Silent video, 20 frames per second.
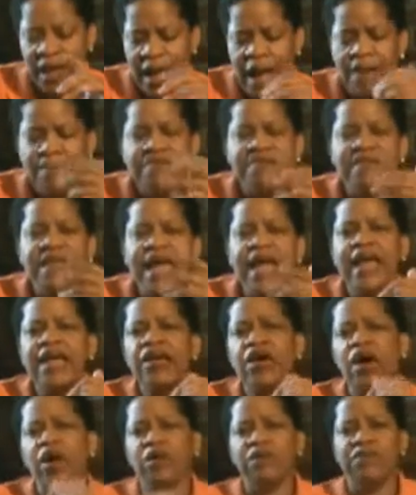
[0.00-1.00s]
I'm saying
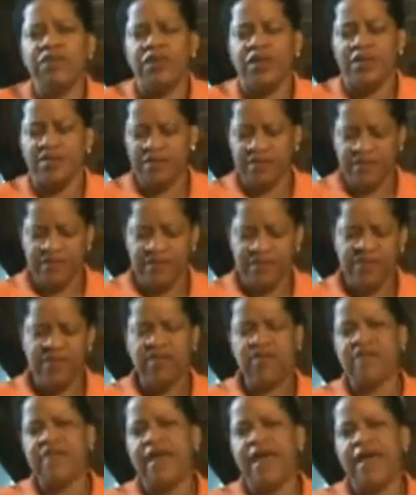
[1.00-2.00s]
all of this to
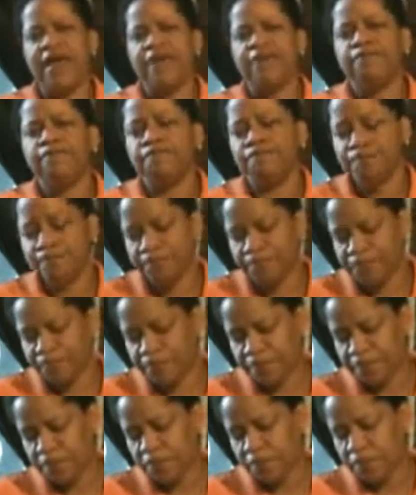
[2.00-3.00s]
say,
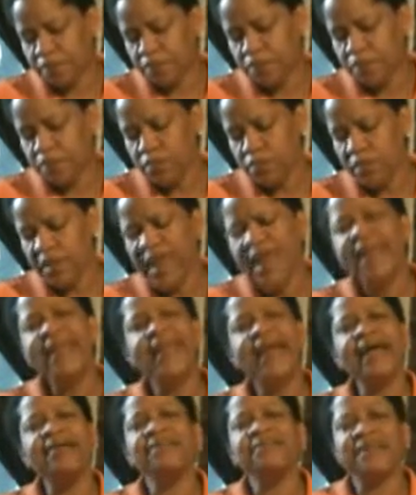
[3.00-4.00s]
in
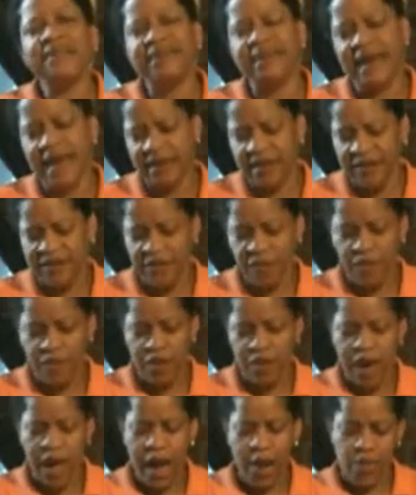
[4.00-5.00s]

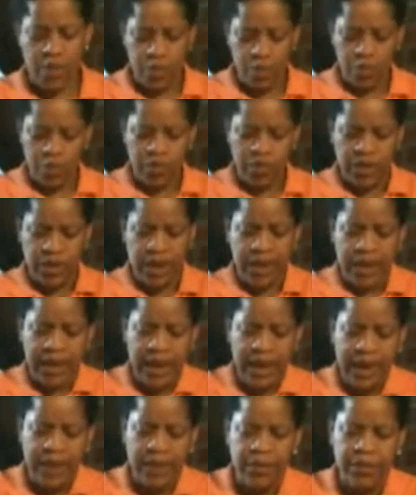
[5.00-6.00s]
1994, I wrote a
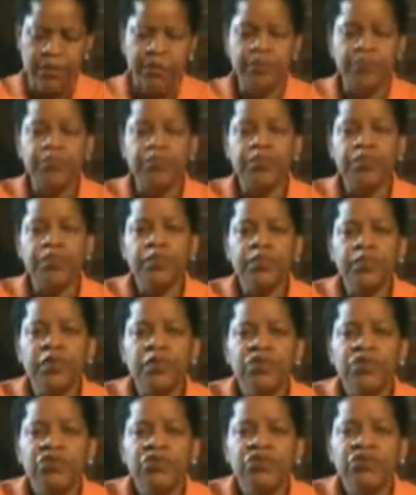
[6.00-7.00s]
letter
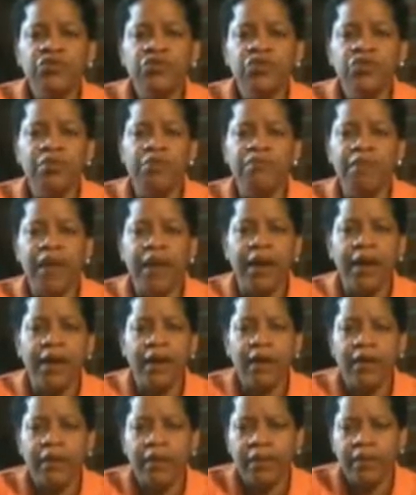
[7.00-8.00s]
to the
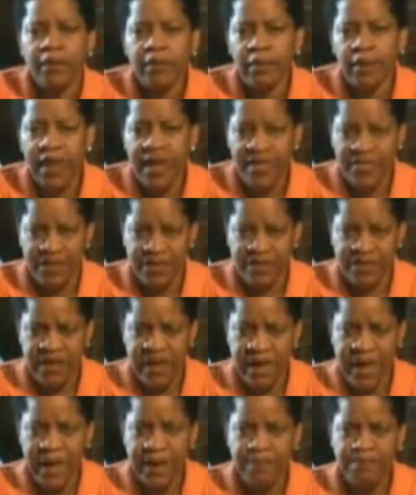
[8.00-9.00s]
mayor at the
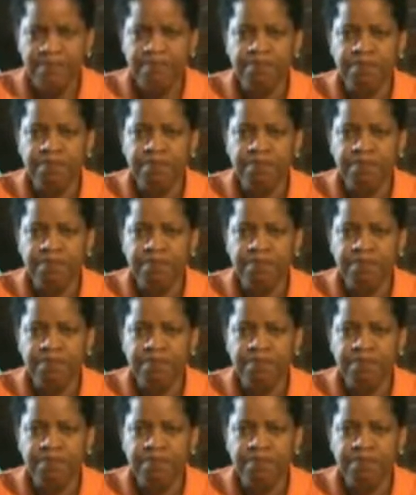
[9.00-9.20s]
time.